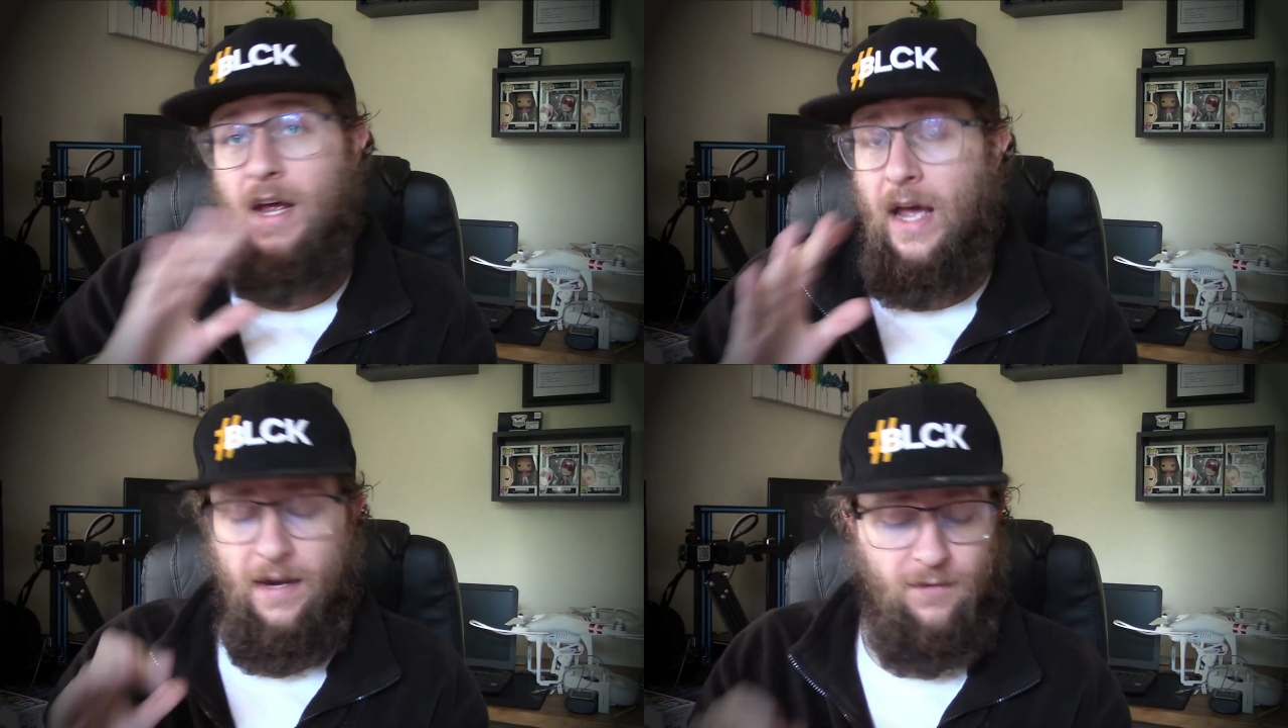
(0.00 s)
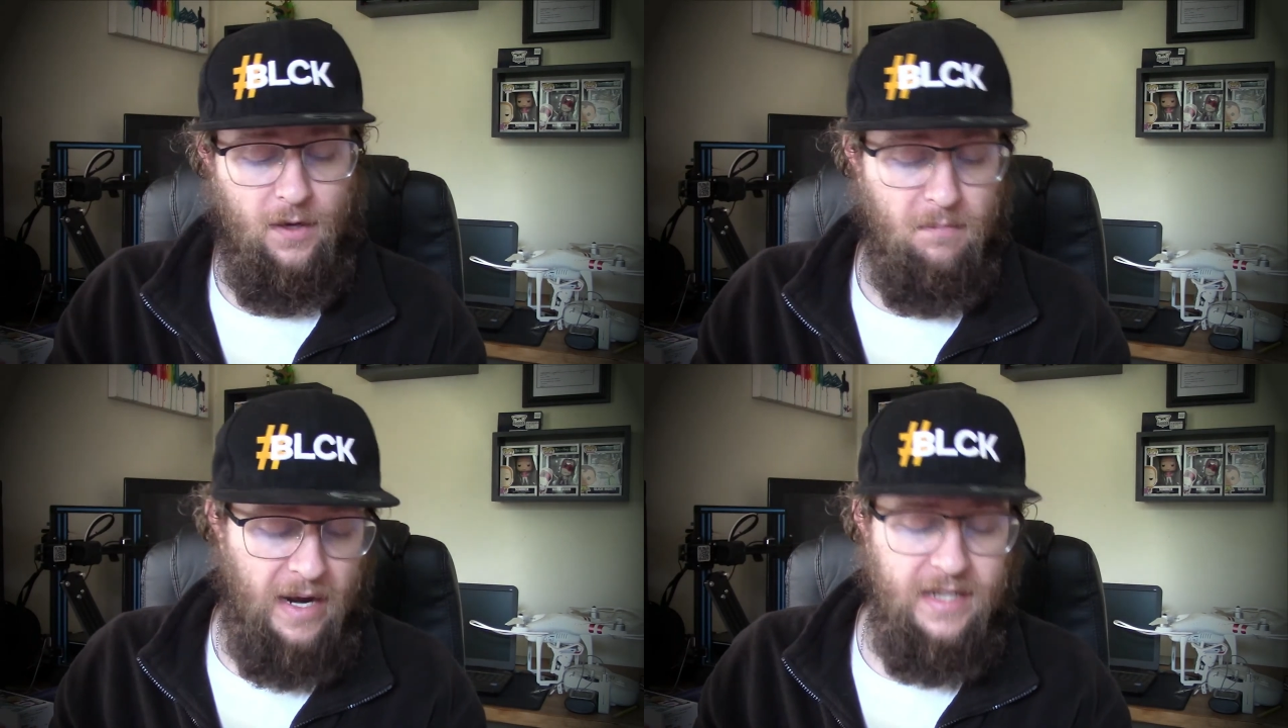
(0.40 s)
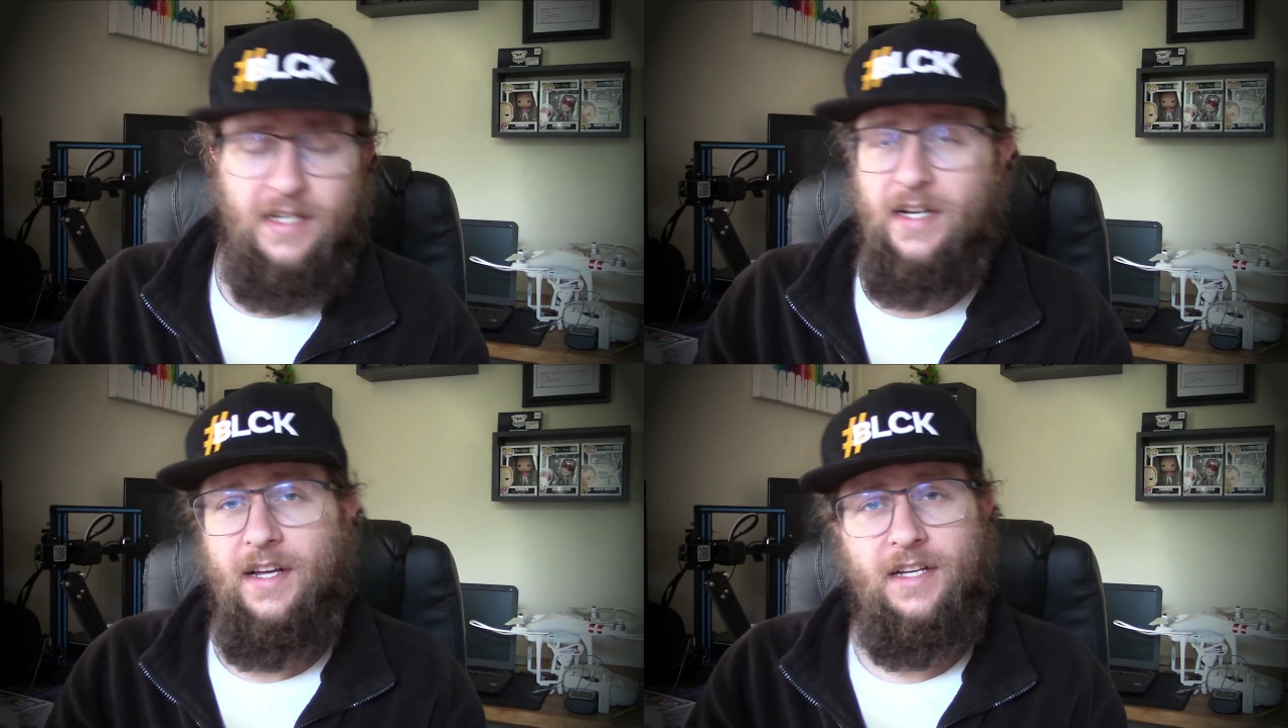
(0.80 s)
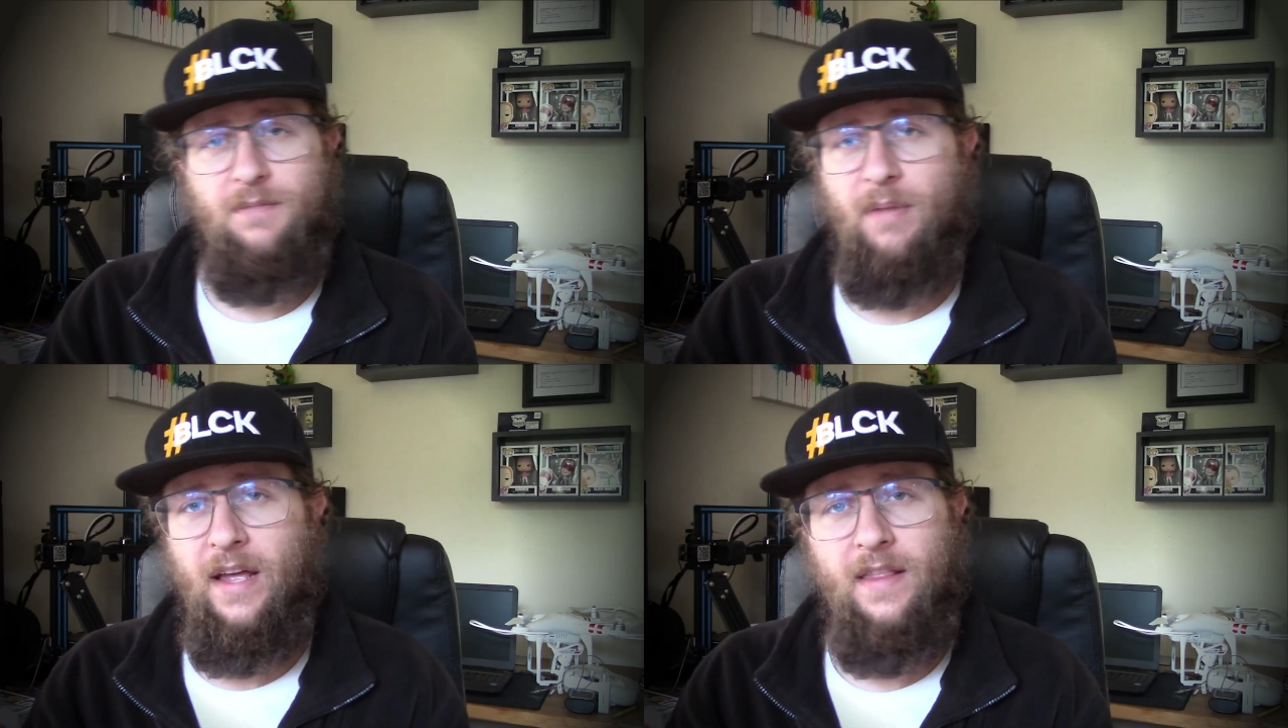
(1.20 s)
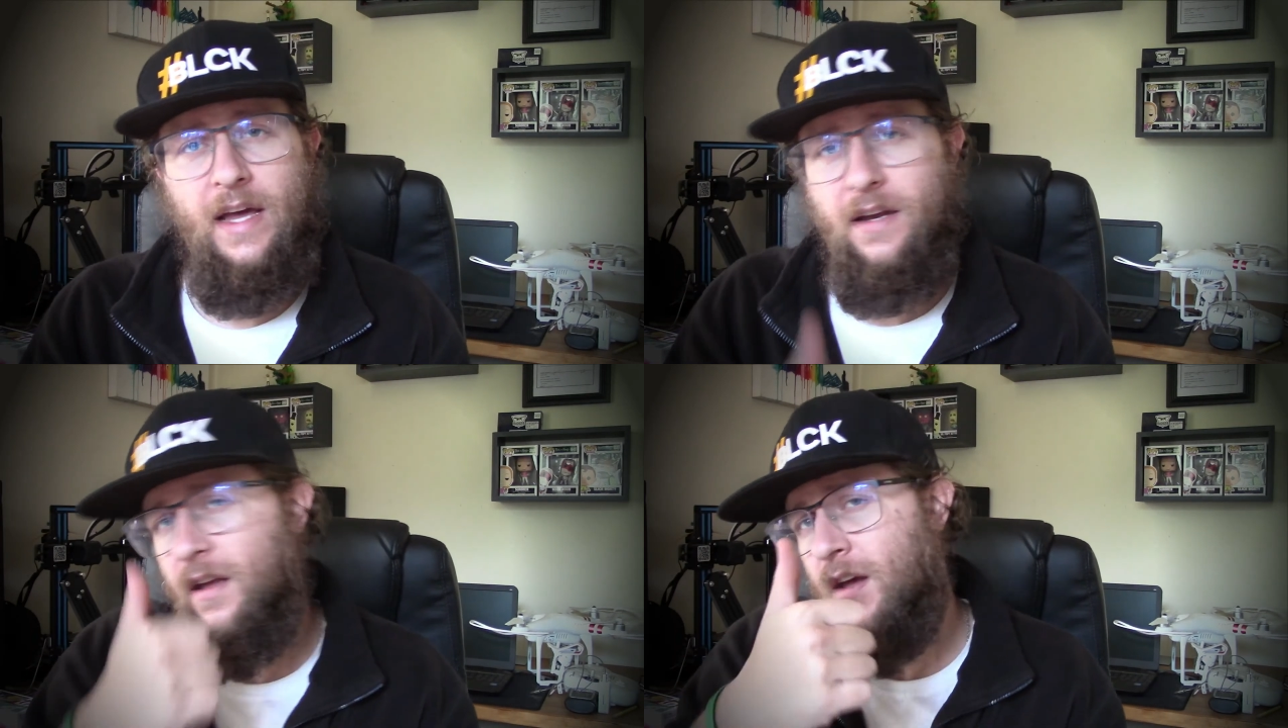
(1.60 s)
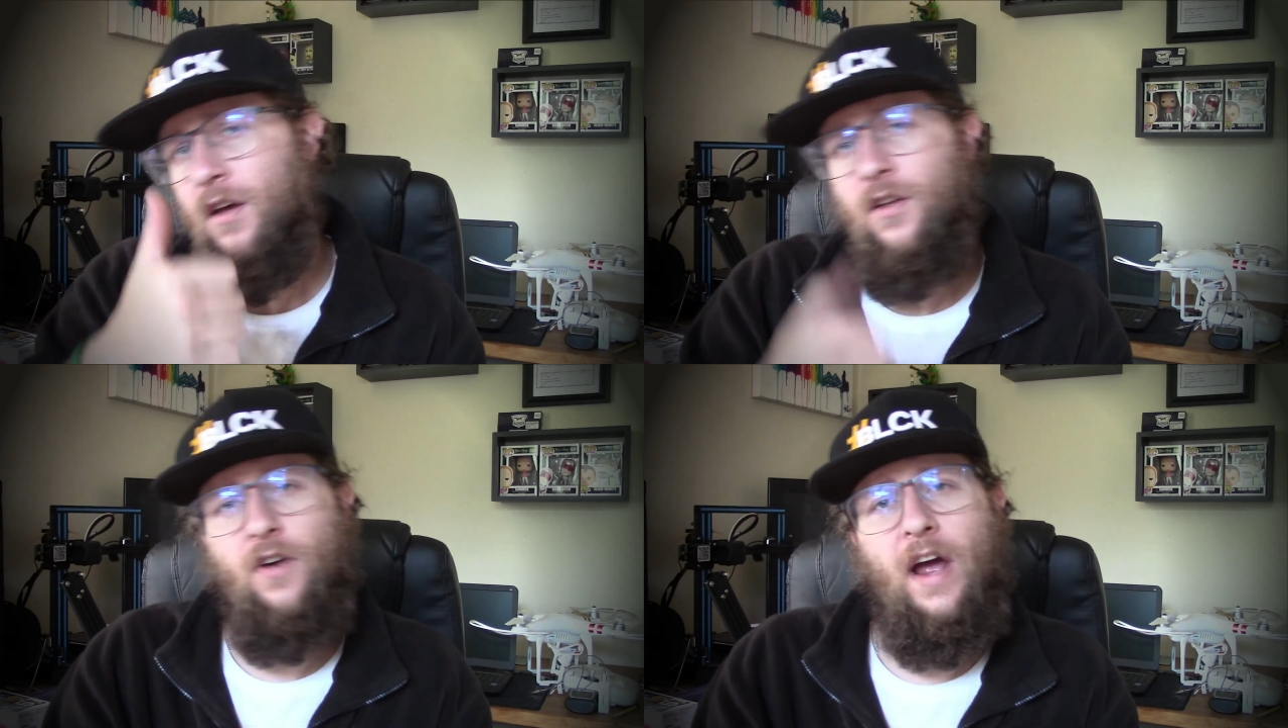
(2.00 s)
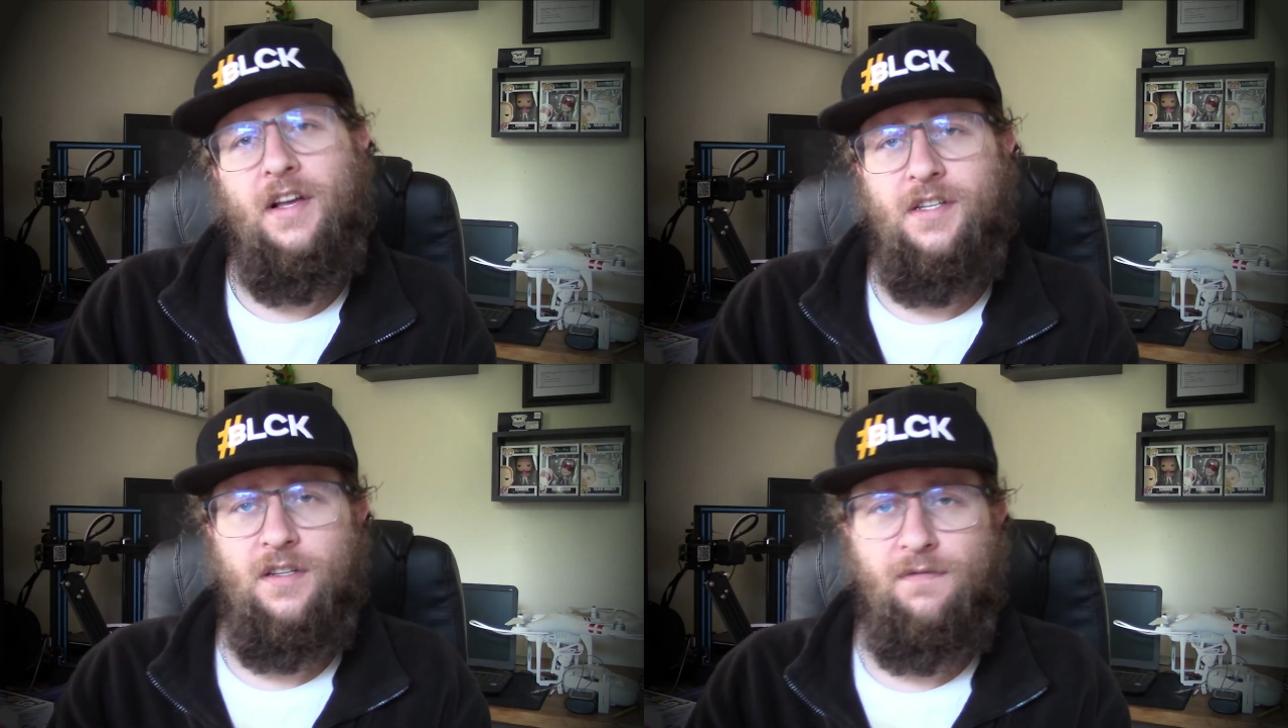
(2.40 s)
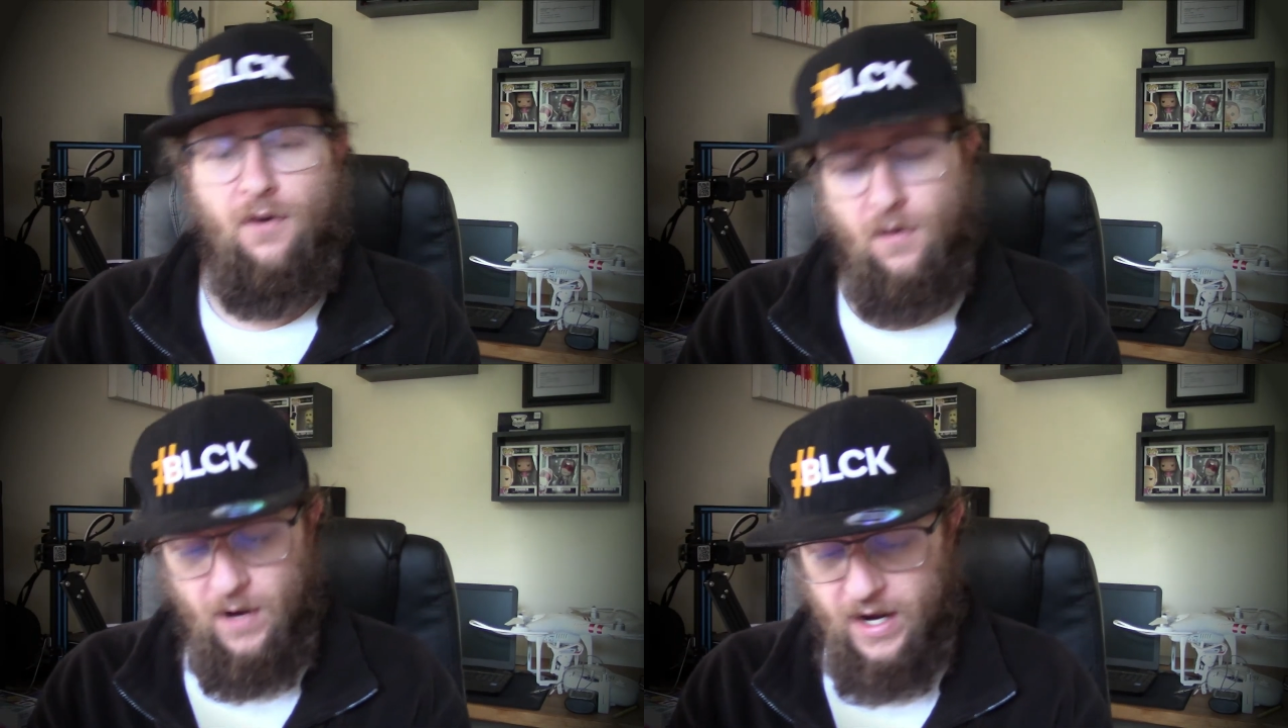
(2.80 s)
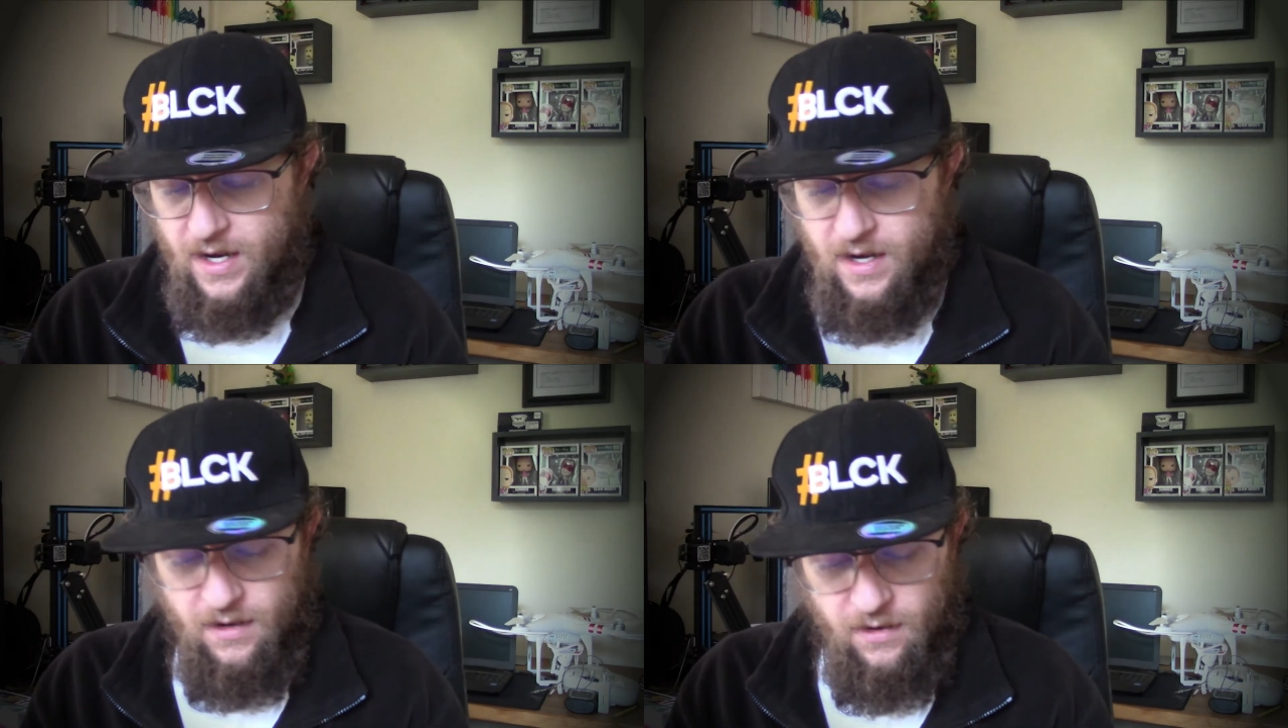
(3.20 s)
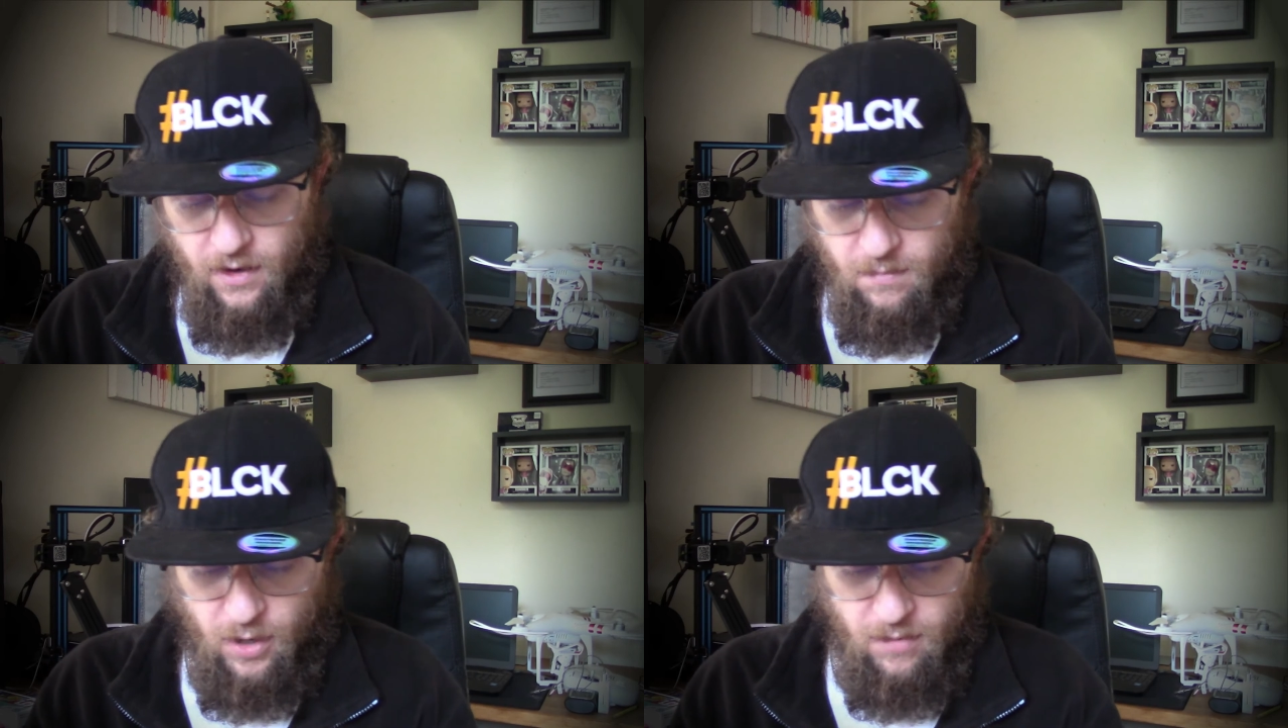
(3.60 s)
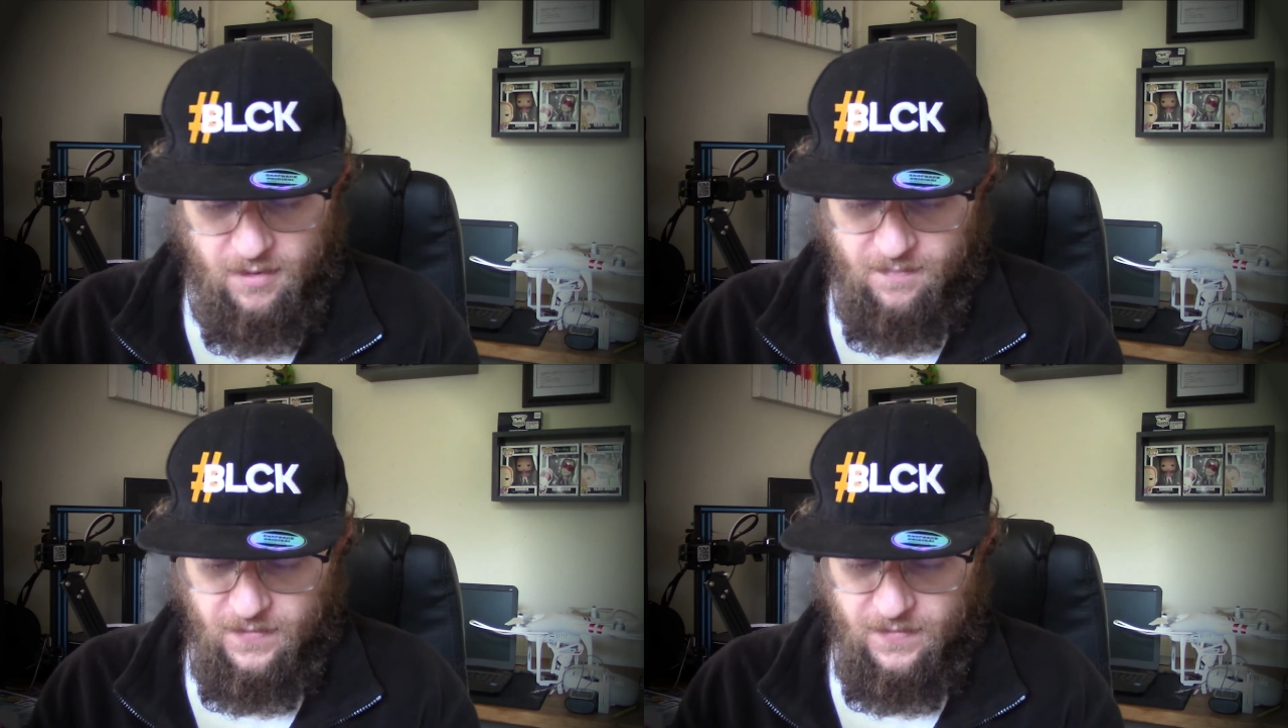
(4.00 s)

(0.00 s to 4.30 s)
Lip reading: And if you can basically explain that, you're aces for a way. No problem.